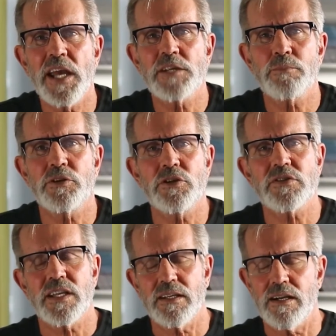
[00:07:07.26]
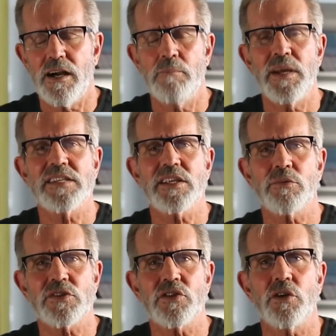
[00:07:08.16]
page producing amazing
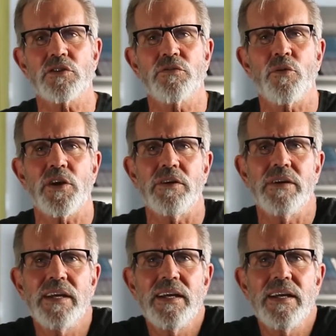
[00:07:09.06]
results for you.